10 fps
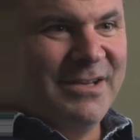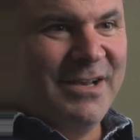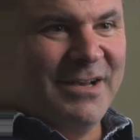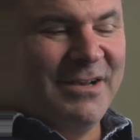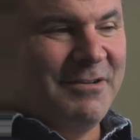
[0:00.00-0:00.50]

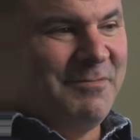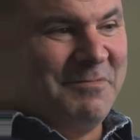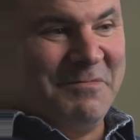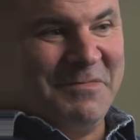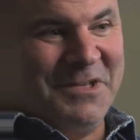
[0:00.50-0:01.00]

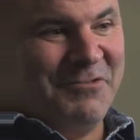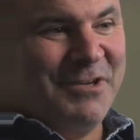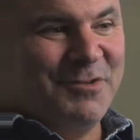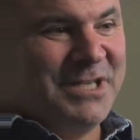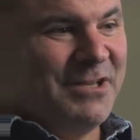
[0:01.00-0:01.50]
He
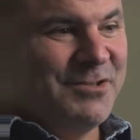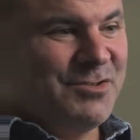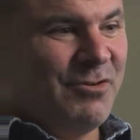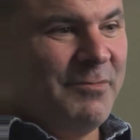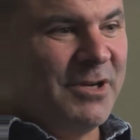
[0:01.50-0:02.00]
would tell a
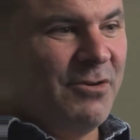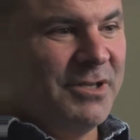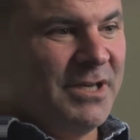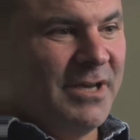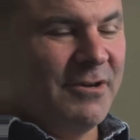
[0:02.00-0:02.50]
story about
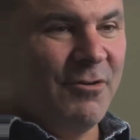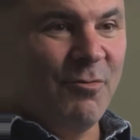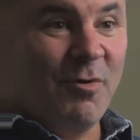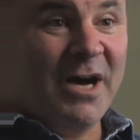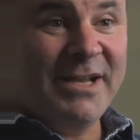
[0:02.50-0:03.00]
going to Angkor
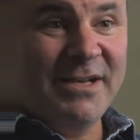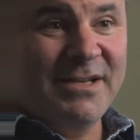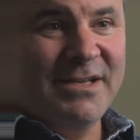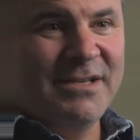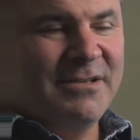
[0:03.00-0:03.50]
Wat,
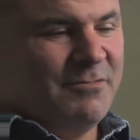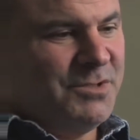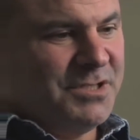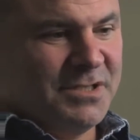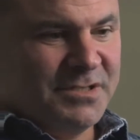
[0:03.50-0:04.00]

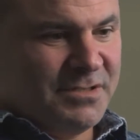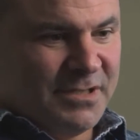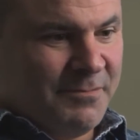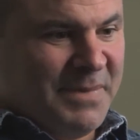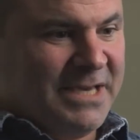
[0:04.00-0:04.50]
which is this
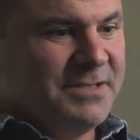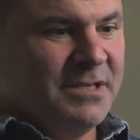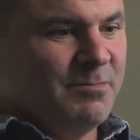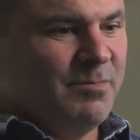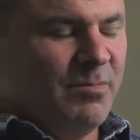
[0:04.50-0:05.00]

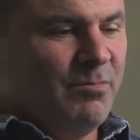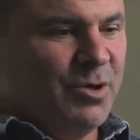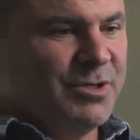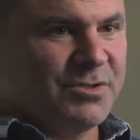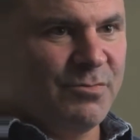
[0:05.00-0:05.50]
amazing
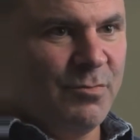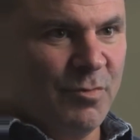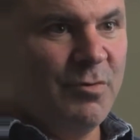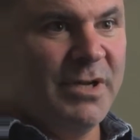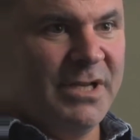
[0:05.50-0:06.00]
Buddhist
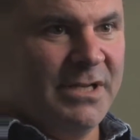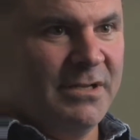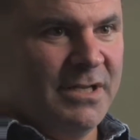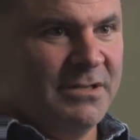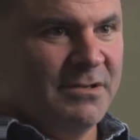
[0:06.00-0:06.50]
ruin
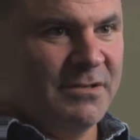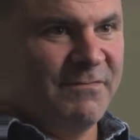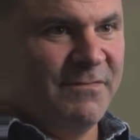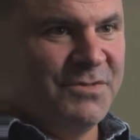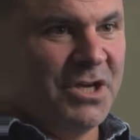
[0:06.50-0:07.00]
in the
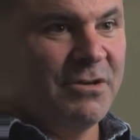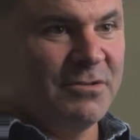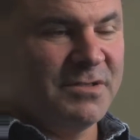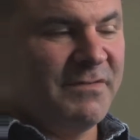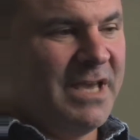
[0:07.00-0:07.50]

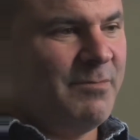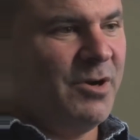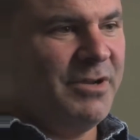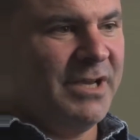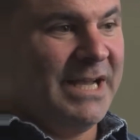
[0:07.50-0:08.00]
jungles of
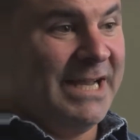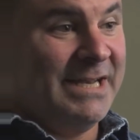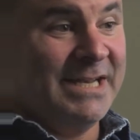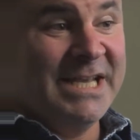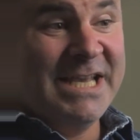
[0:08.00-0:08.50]
Cambodia.
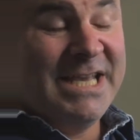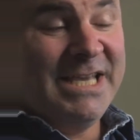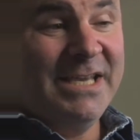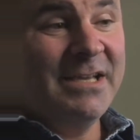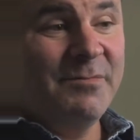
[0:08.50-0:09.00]
And
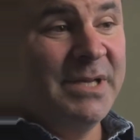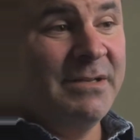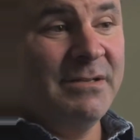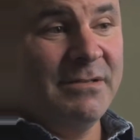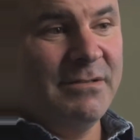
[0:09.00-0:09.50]
he had
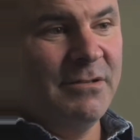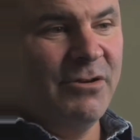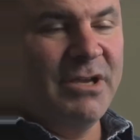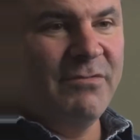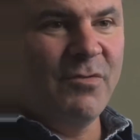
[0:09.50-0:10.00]
been
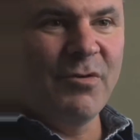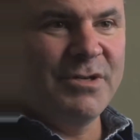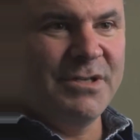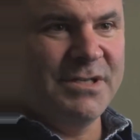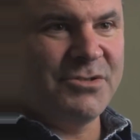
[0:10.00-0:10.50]
looking
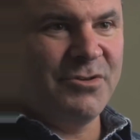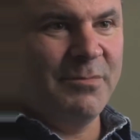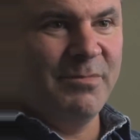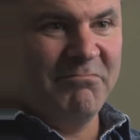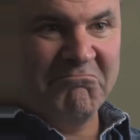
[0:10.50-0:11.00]
forward to this
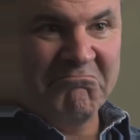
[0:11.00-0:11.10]
trip